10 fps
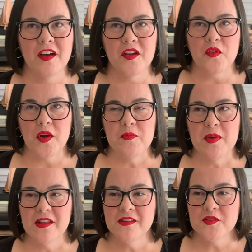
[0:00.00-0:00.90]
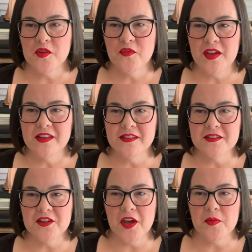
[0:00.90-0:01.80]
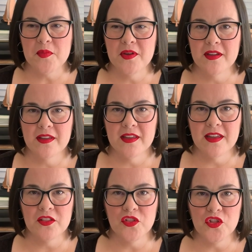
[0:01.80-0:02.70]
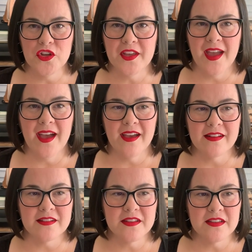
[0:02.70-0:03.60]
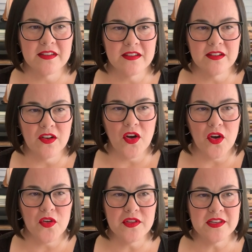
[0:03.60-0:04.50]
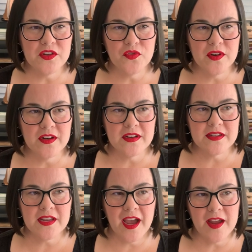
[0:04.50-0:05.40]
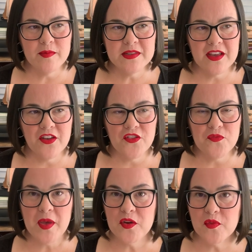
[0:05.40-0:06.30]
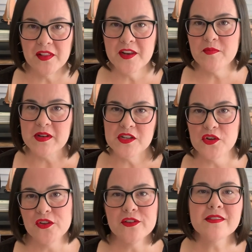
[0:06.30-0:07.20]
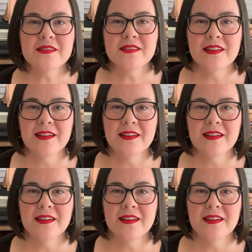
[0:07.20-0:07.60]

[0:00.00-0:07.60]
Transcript: a great pen show if I didn't stop and look at all the different types of pen-related materials.